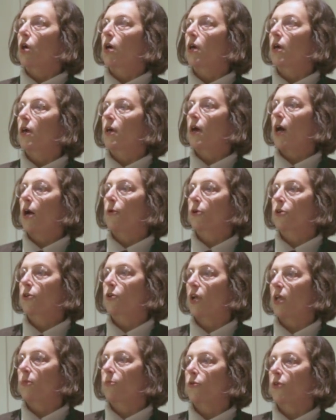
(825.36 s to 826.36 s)
our
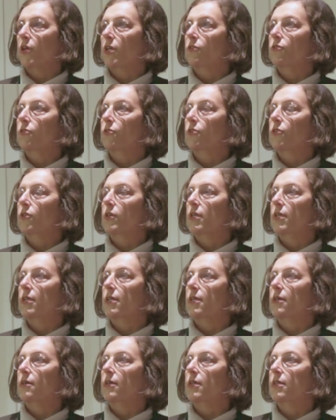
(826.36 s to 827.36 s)

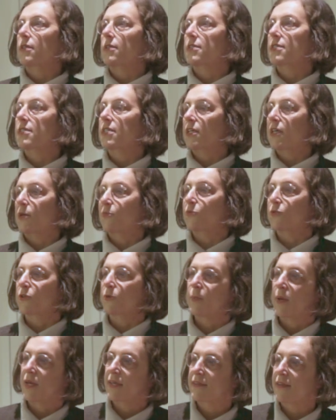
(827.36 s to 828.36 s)
collaborator in Singapore
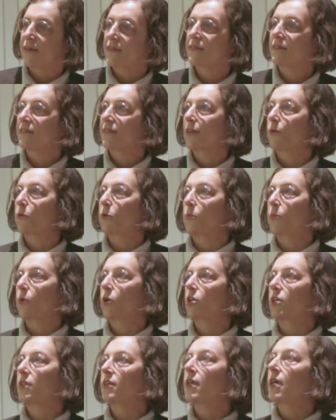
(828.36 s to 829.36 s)
back then, now in
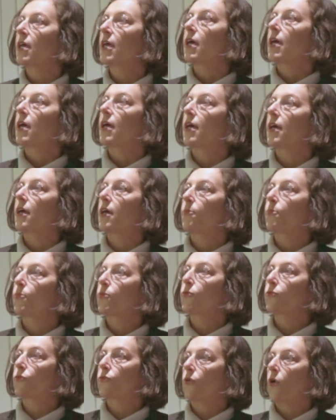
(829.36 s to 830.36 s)
Berlin,
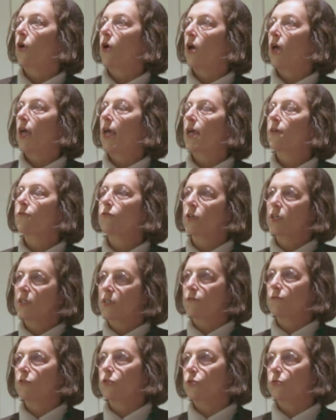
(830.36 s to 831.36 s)
put every
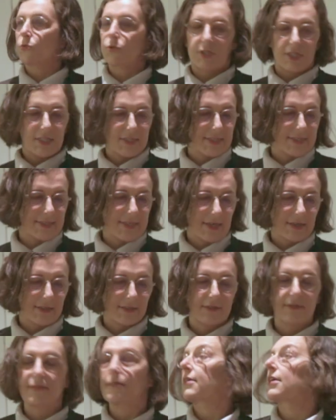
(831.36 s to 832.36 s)
individual
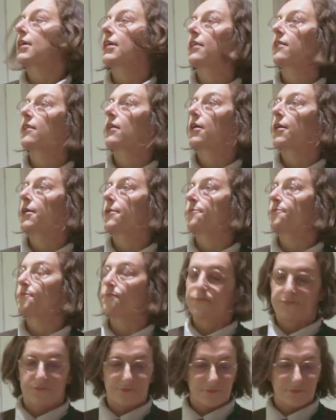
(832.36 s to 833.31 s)
insect in a